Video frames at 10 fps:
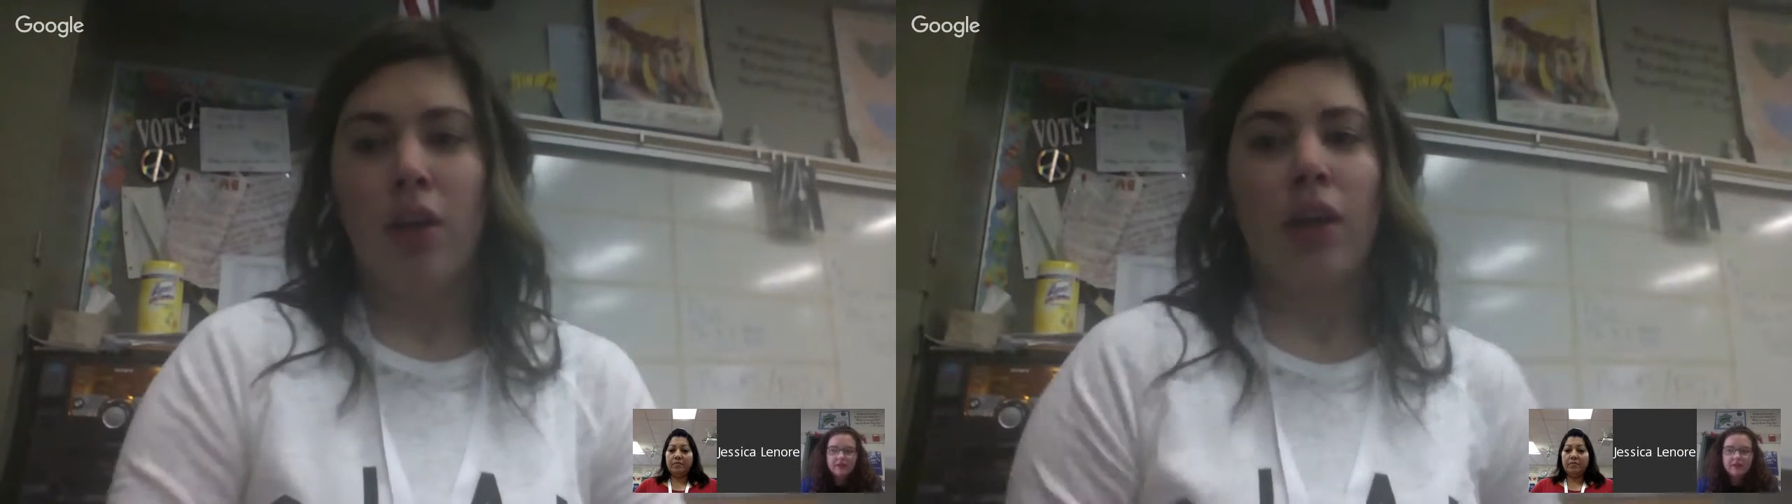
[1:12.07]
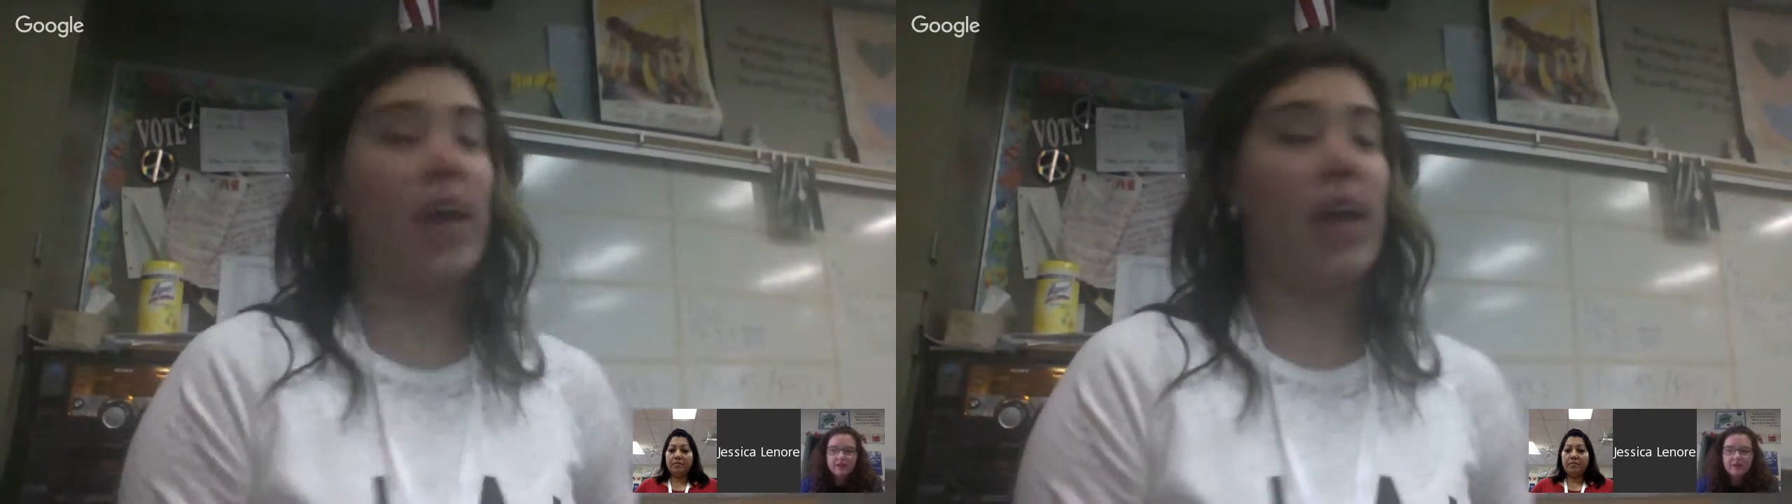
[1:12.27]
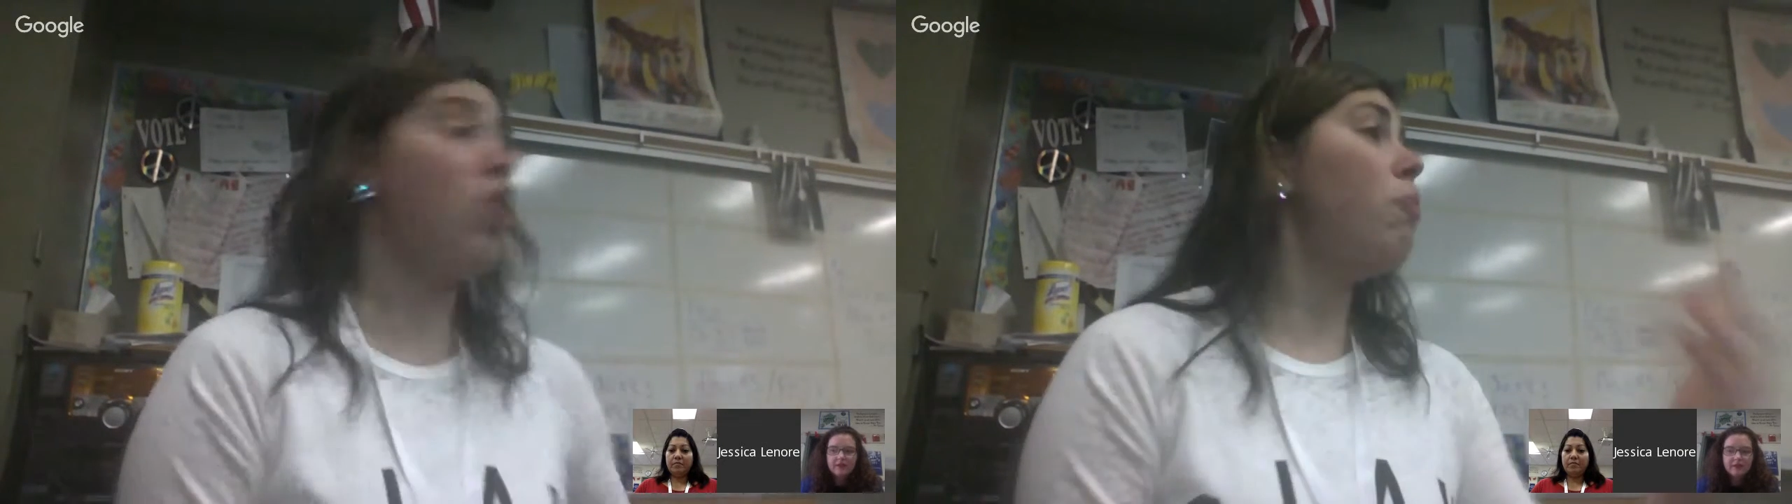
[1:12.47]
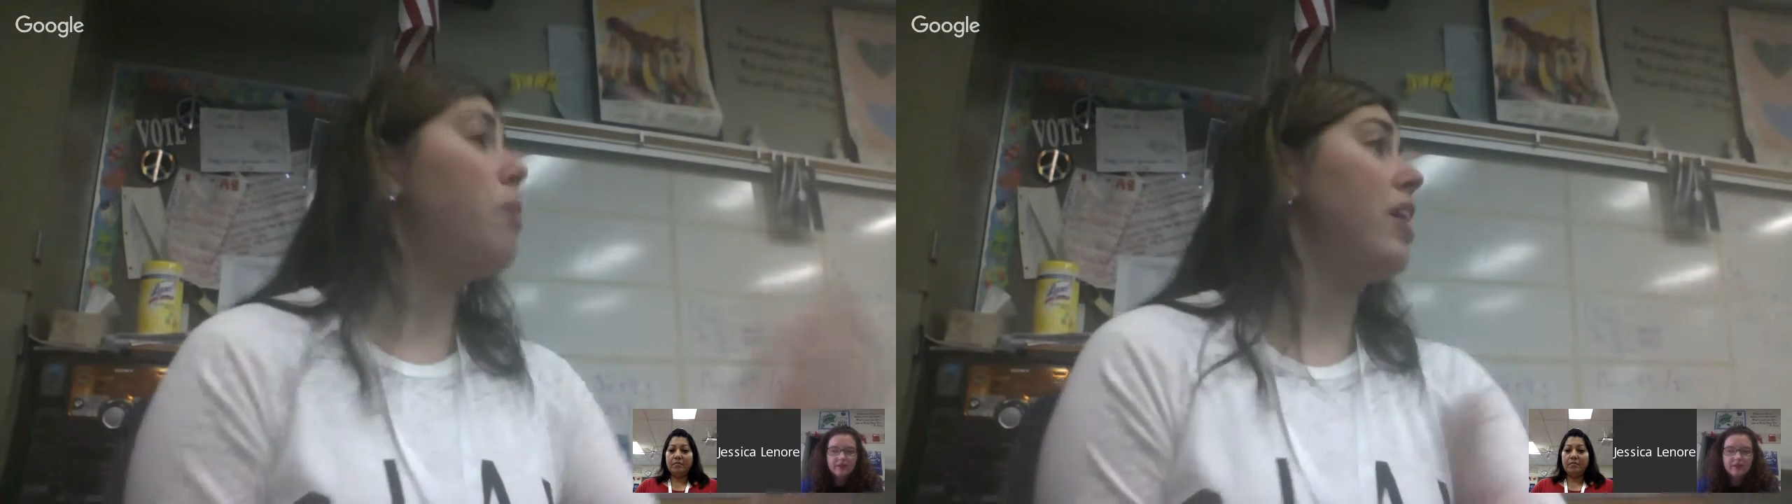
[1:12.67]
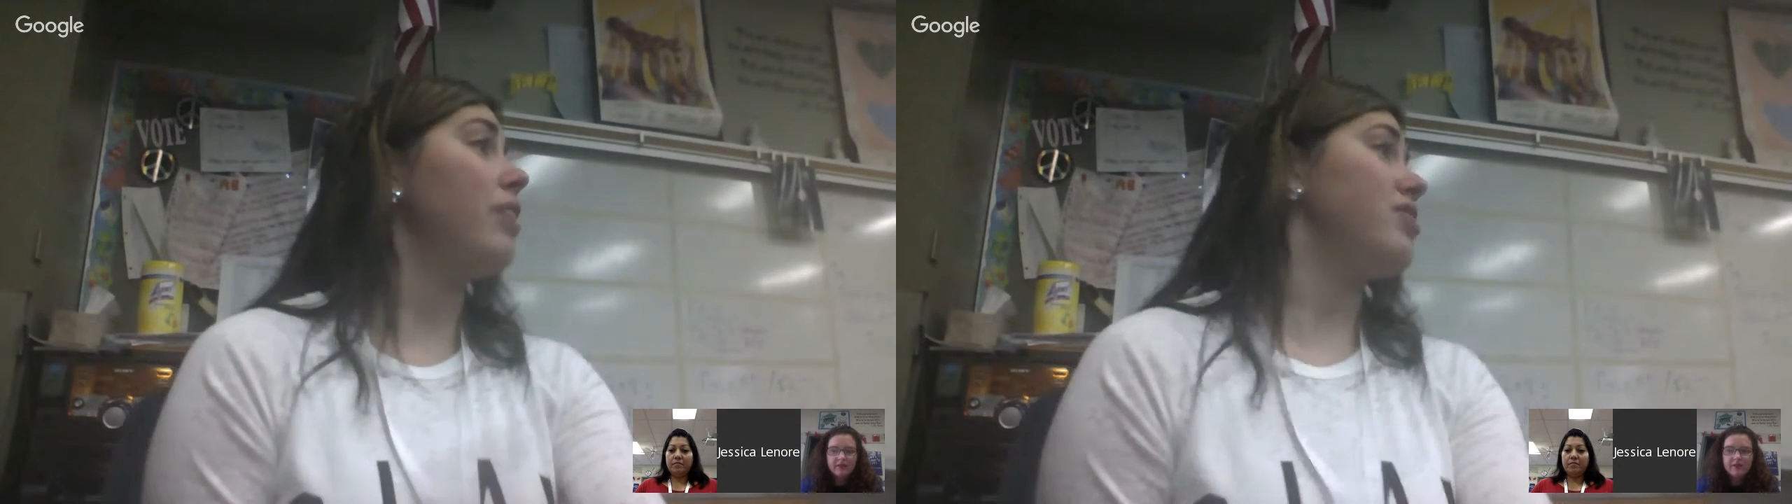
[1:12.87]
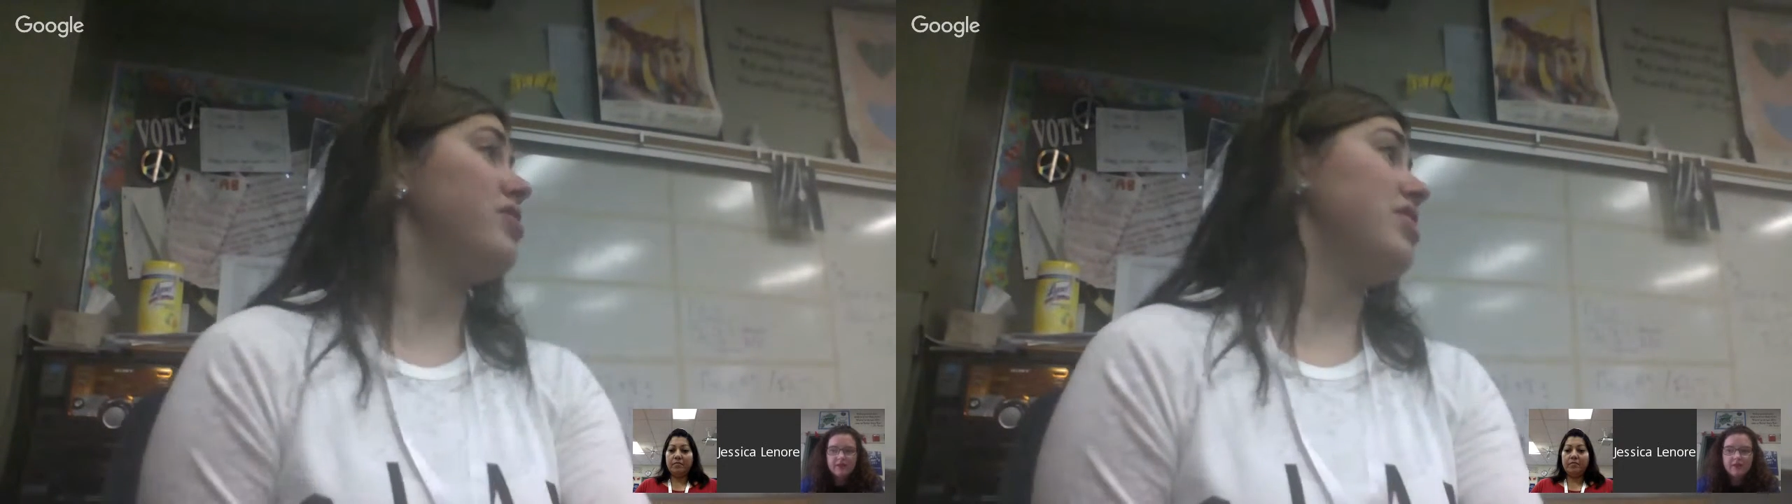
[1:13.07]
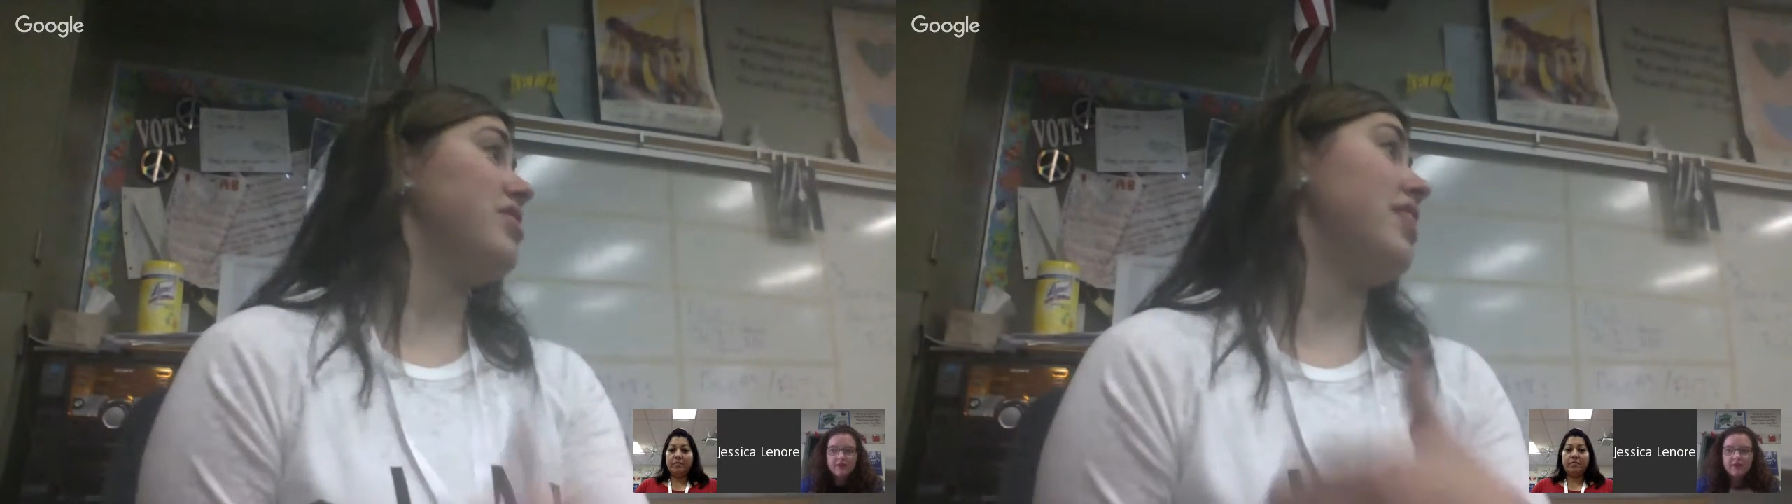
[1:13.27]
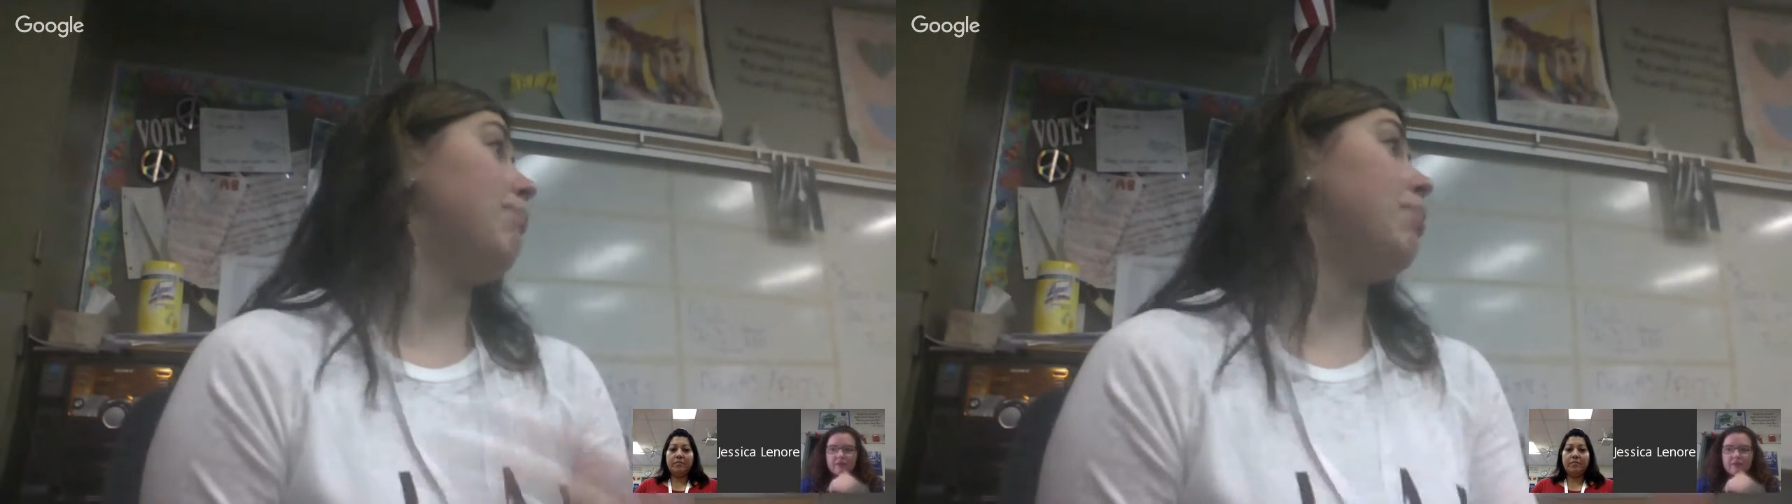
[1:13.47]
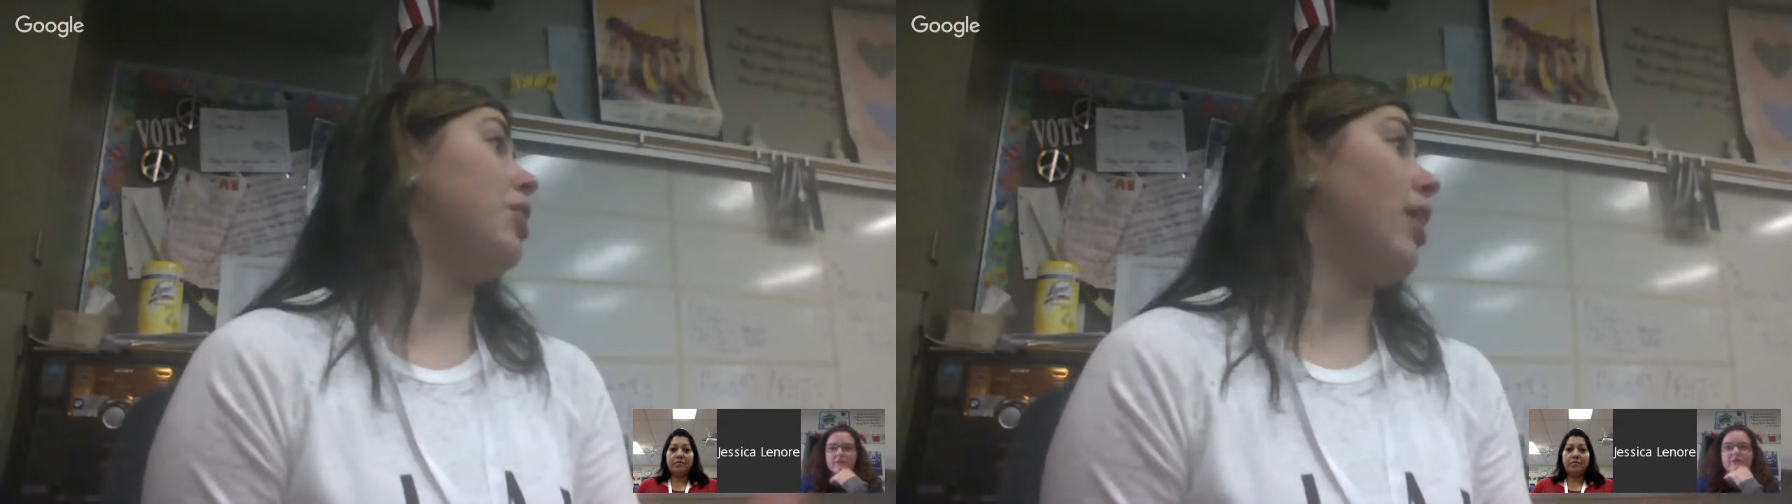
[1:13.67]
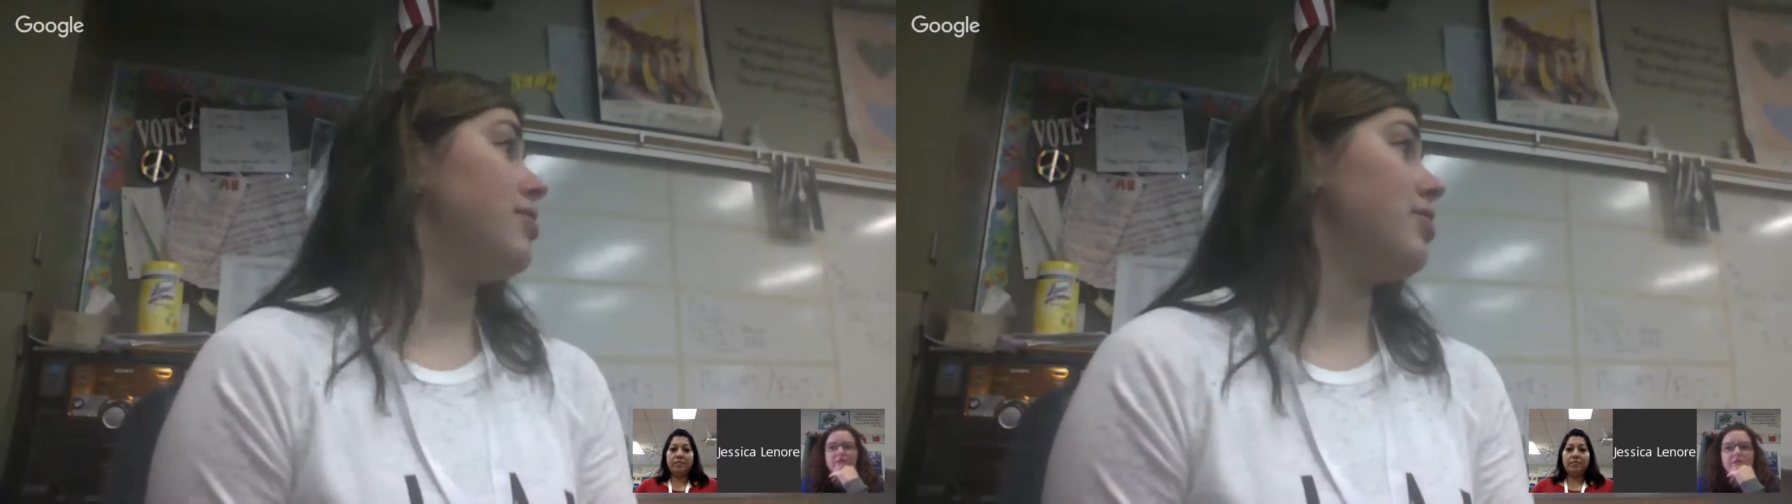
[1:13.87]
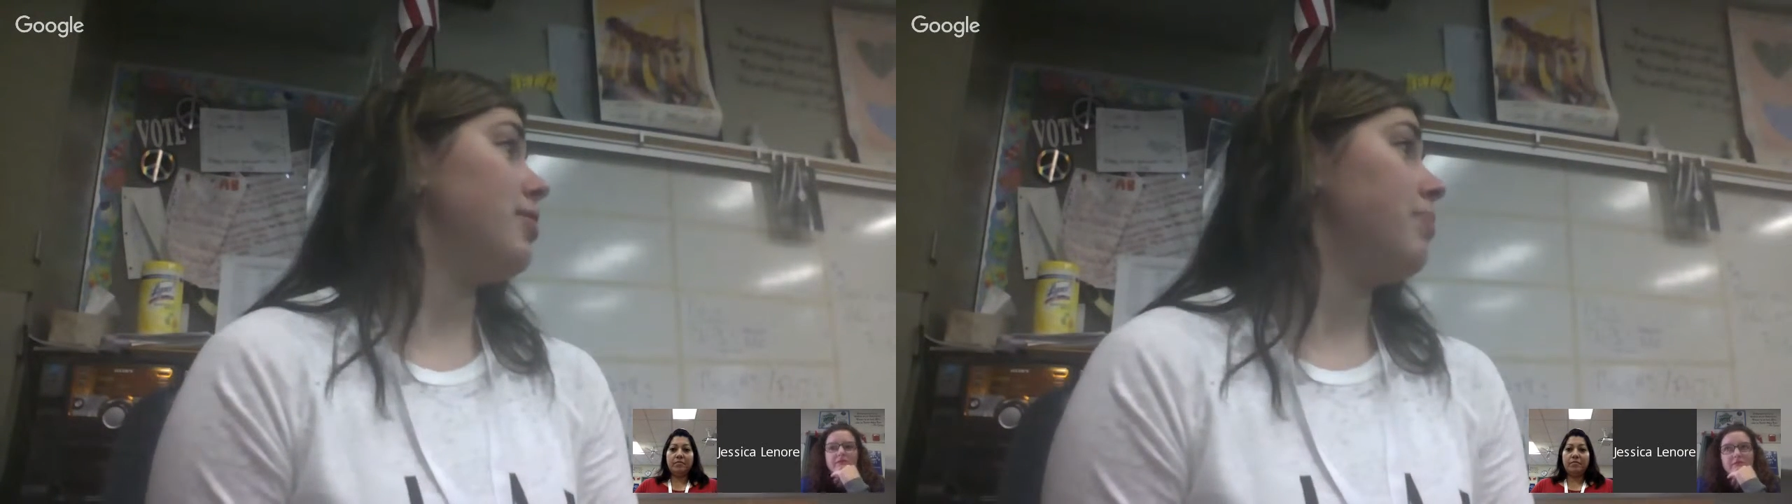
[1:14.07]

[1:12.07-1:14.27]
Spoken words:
and nobody else sees that but us.